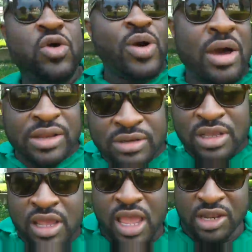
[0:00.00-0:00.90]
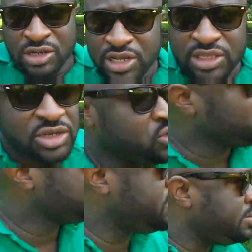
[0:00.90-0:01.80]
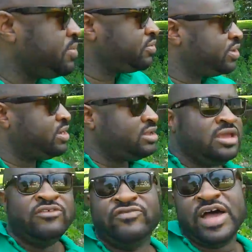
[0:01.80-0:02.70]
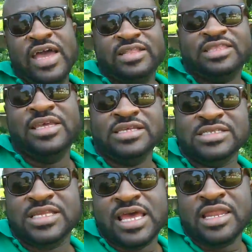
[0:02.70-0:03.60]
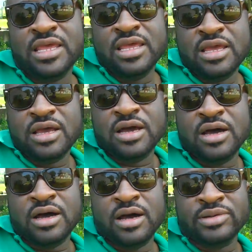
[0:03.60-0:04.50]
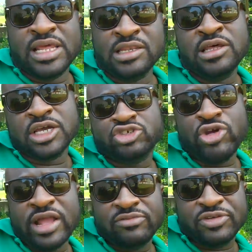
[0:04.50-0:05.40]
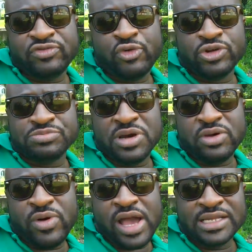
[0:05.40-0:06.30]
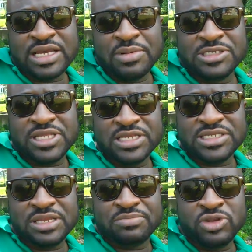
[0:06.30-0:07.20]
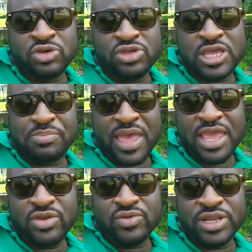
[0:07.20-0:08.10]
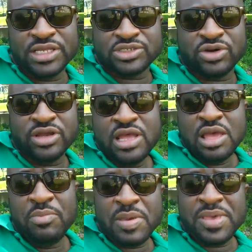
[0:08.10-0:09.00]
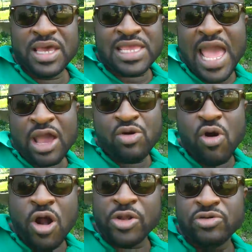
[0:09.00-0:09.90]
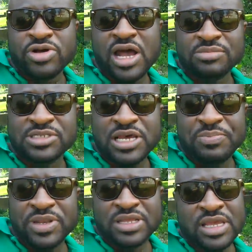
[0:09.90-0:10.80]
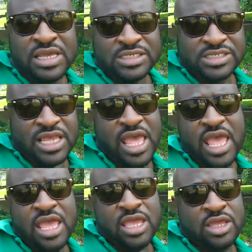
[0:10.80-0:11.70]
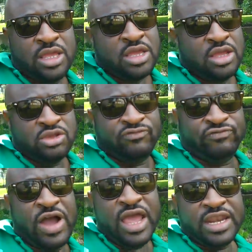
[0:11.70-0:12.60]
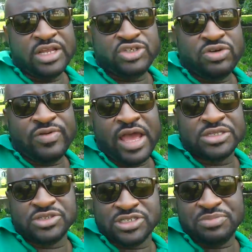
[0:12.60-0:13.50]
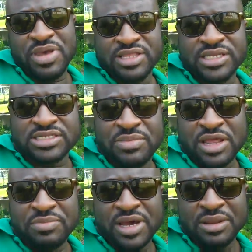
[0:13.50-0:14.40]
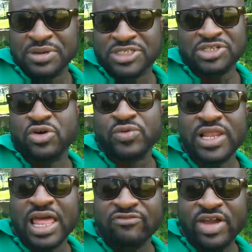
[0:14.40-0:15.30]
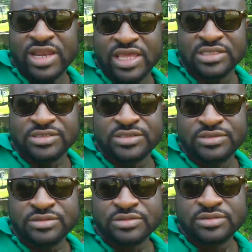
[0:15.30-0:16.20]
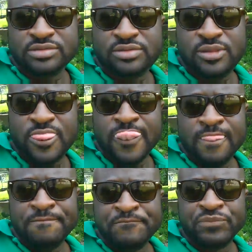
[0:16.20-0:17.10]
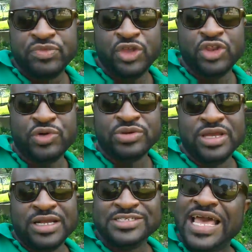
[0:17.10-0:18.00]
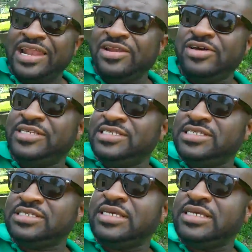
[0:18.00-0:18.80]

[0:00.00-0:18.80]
go out and look at the newspaper and find things that look attractive as far as money wise, how much things get, you know, you get paid doing this, or maybe a Yahoo article comes up and say, hey, financial advisors can make this amount of money, but you don't really like finance, you know. So I don't know,